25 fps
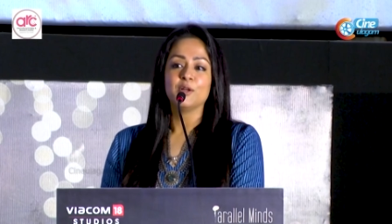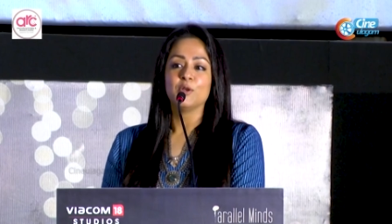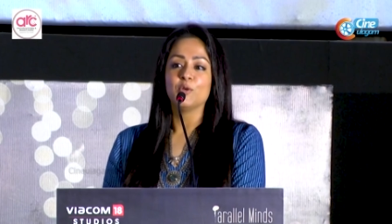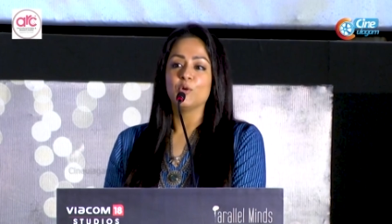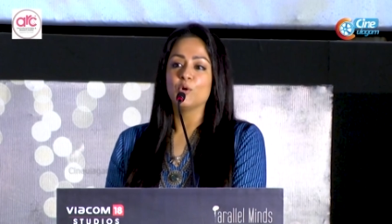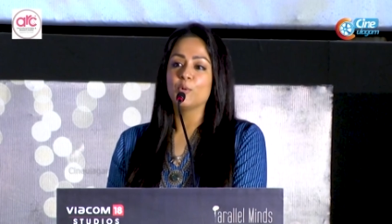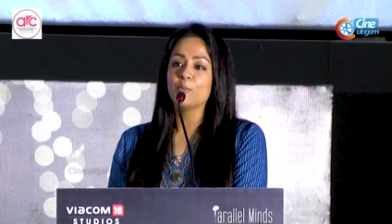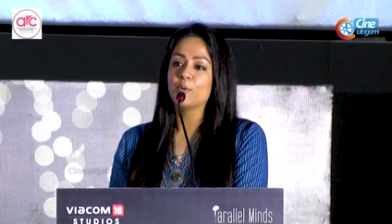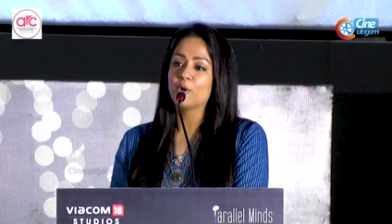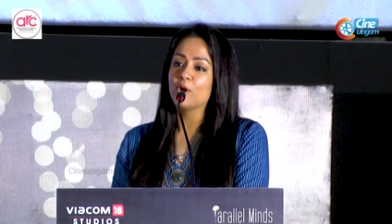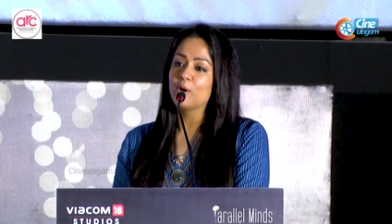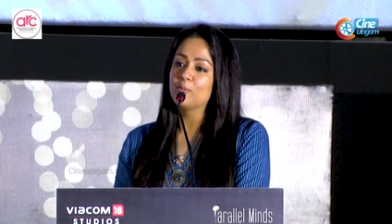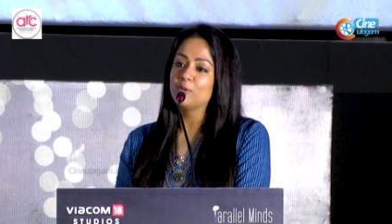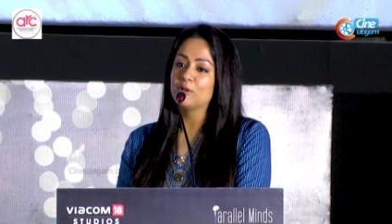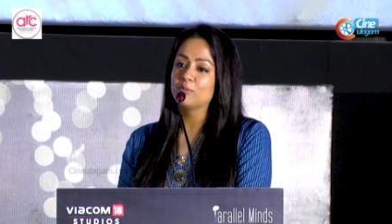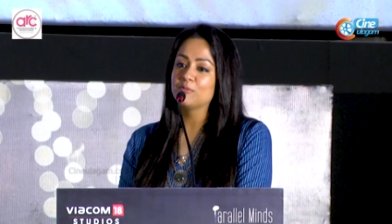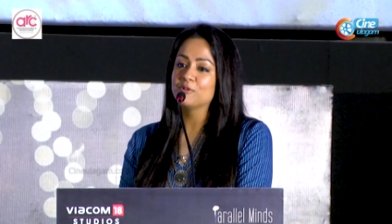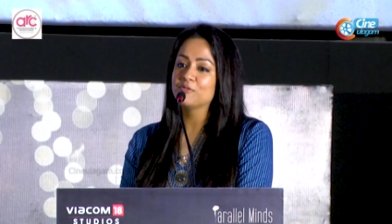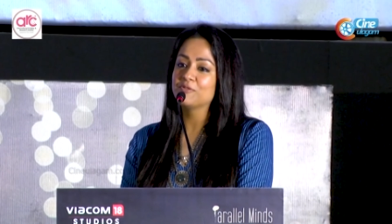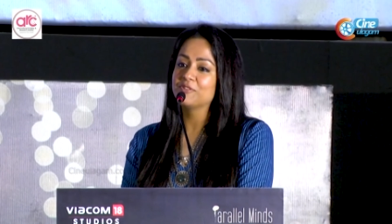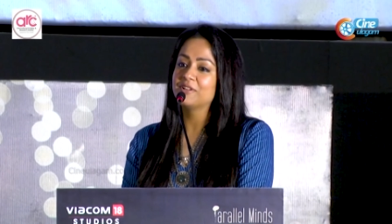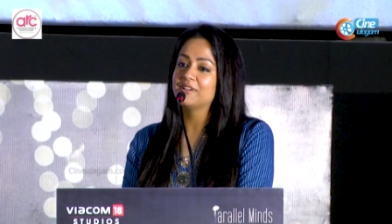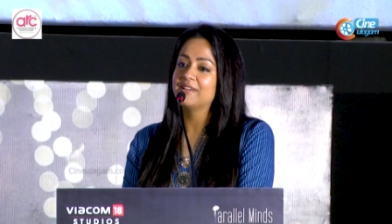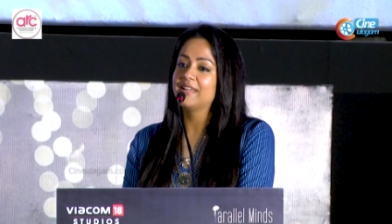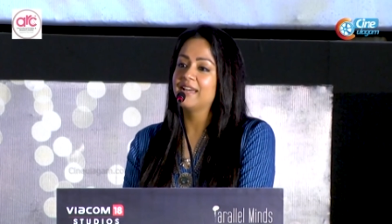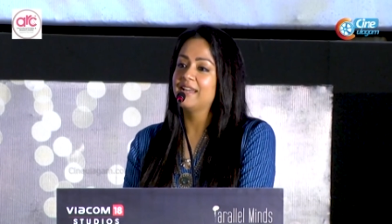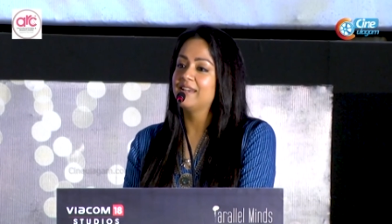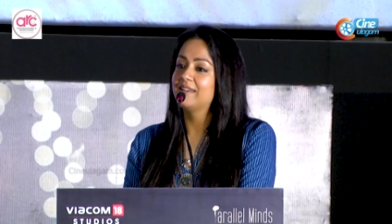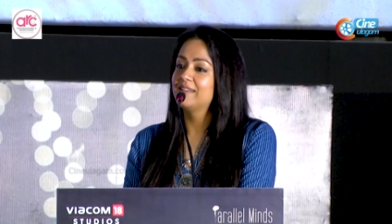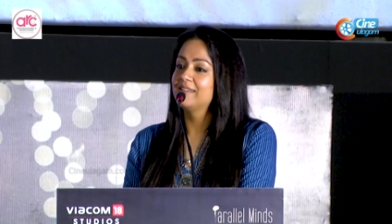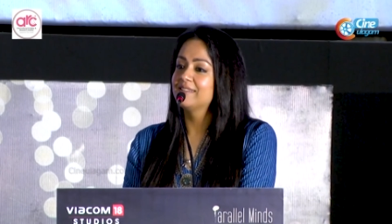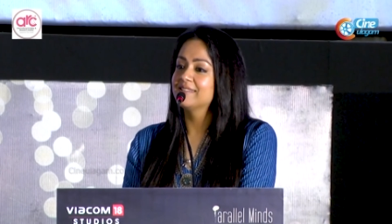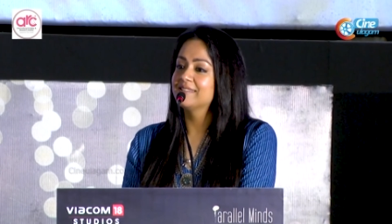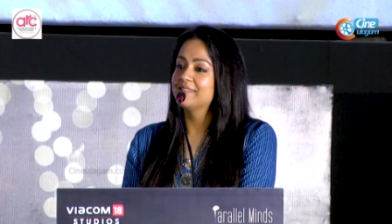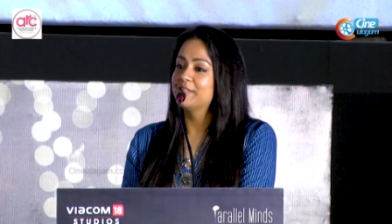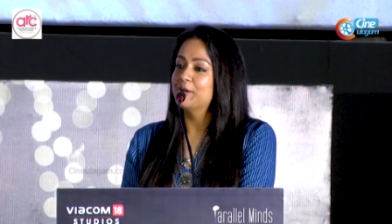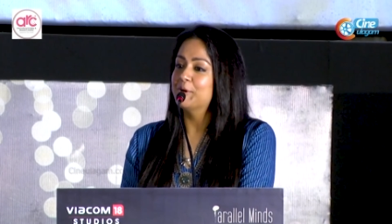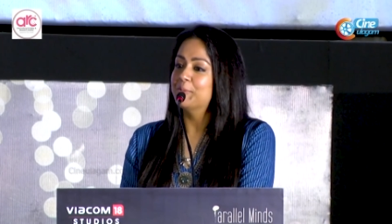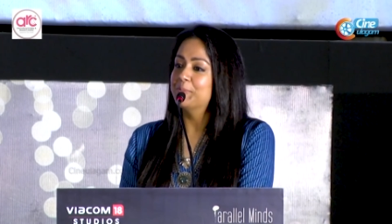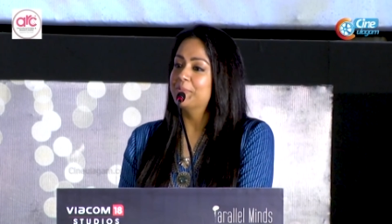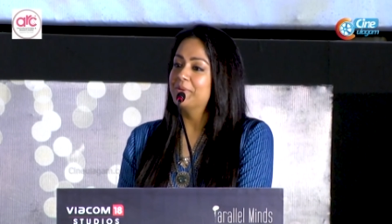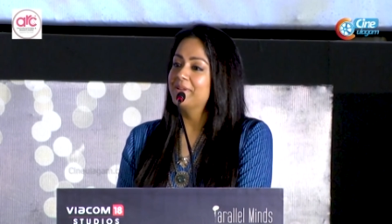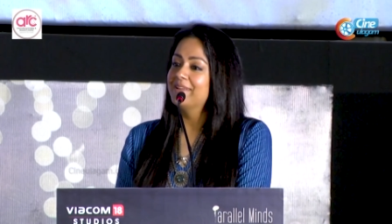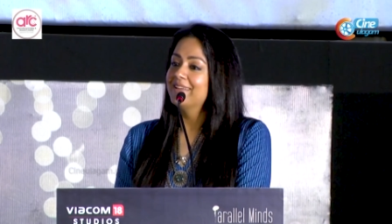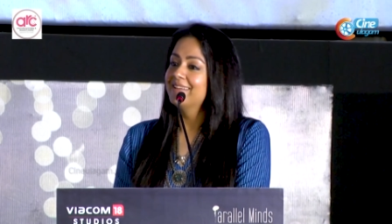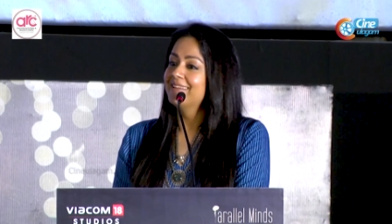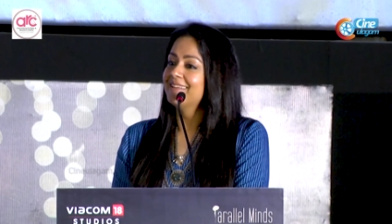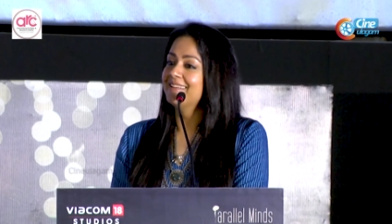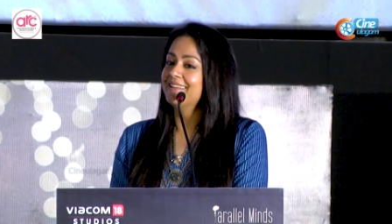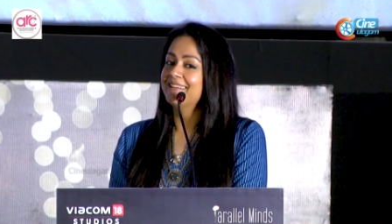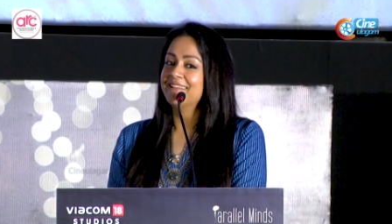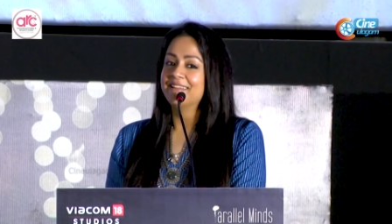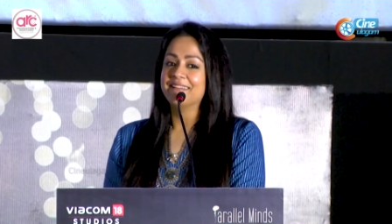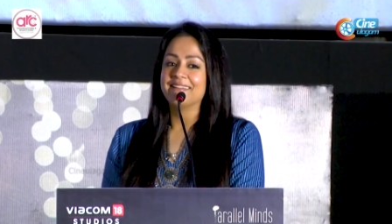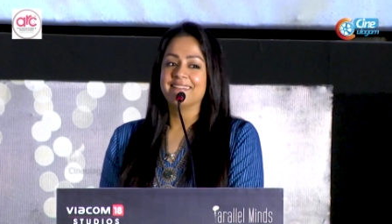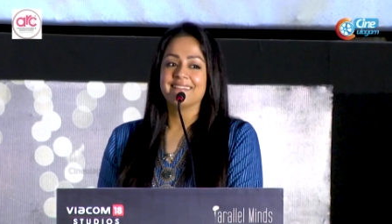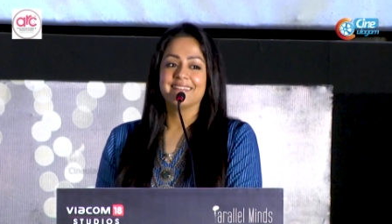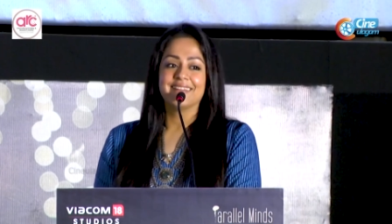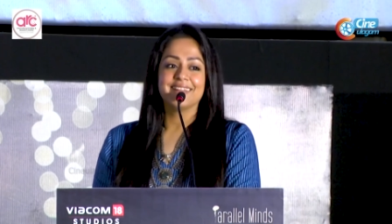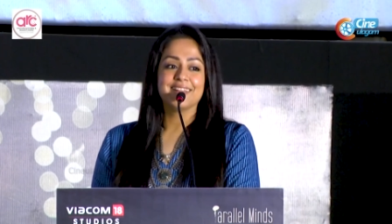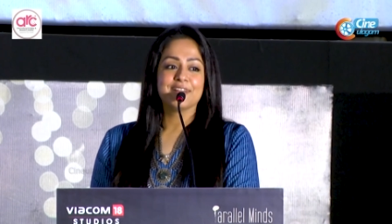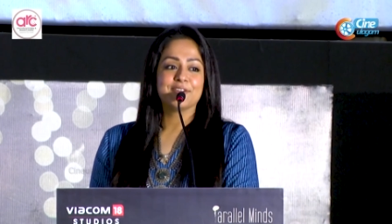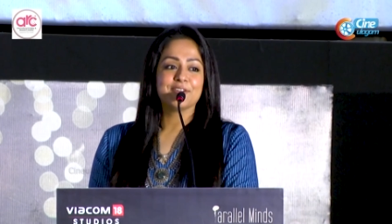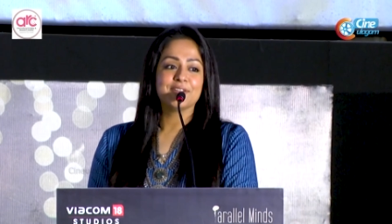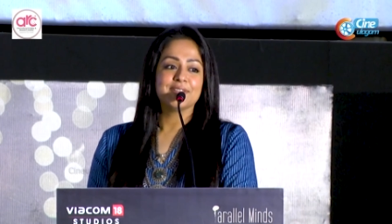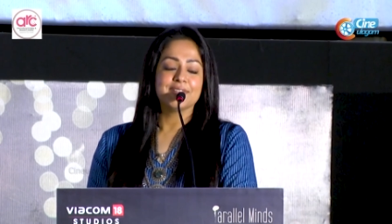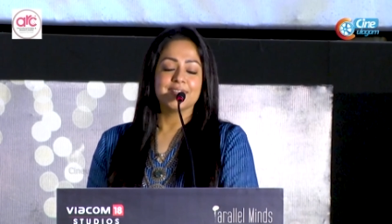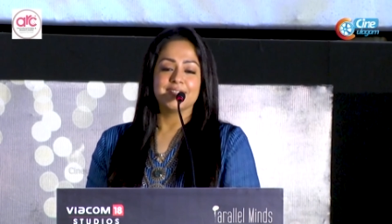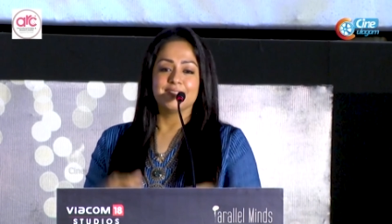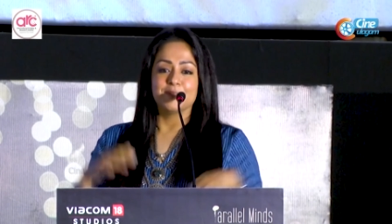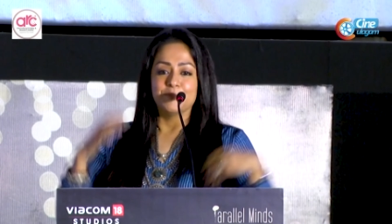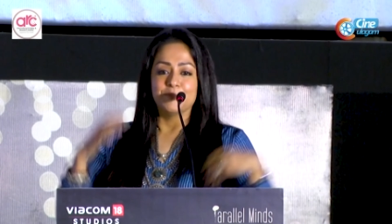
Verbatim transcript: No problem if the title is Thambi. You know, give